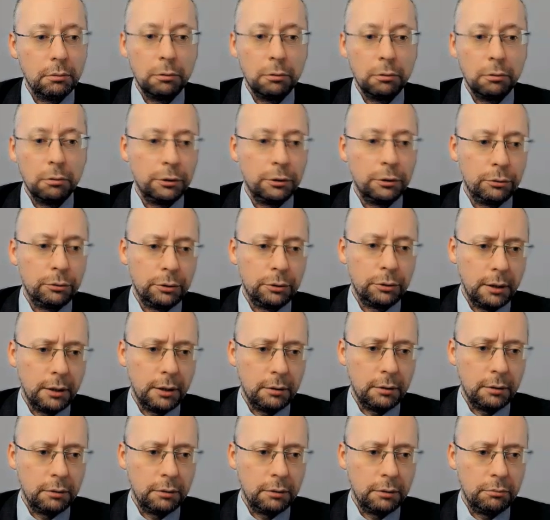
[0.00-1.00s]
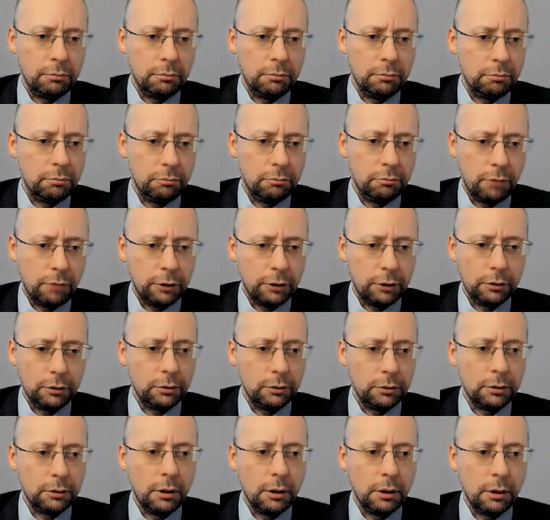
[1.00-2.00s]
only to say that
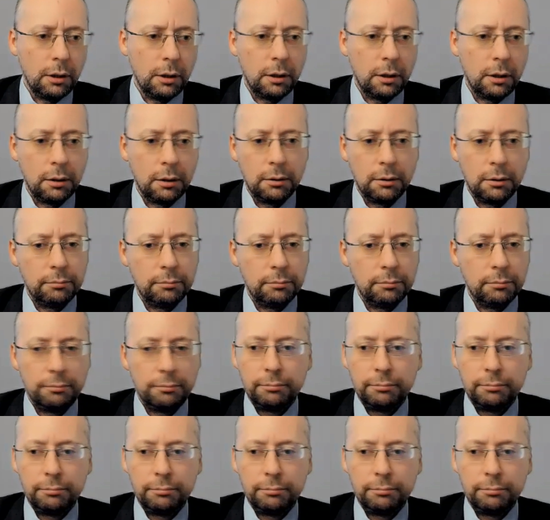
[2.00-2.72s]
Russians are